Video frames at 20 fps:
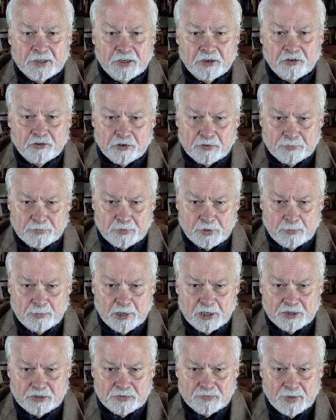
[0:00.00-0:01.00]
in terms of the
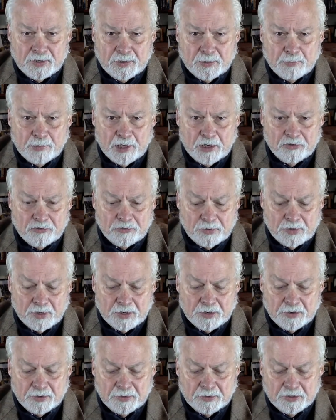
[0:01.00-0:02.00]
Pennsylvania Patriot
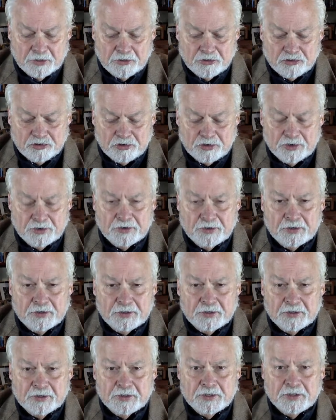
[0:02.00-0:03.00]
Coalition,
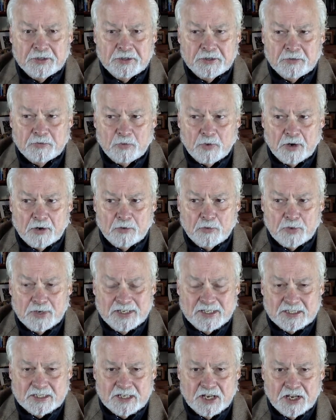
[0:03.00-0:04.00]
where we
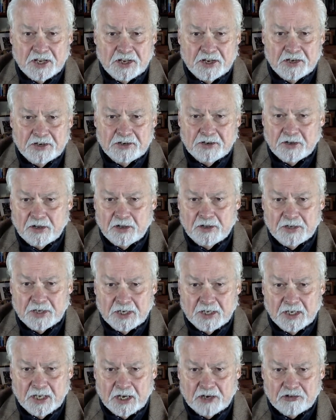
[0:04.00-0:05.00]
stand on the
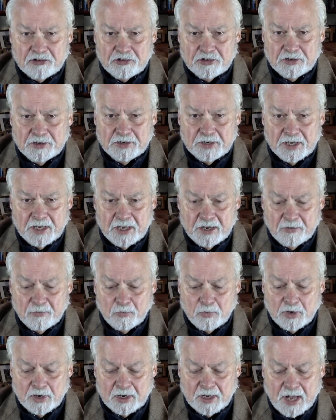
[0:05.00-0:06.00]
election, and
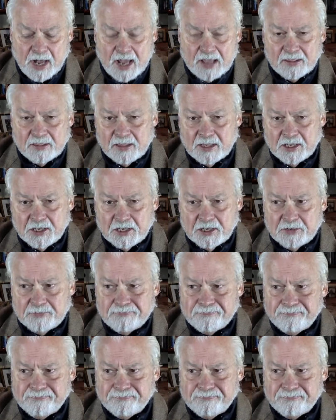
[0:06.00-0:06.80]
what I think,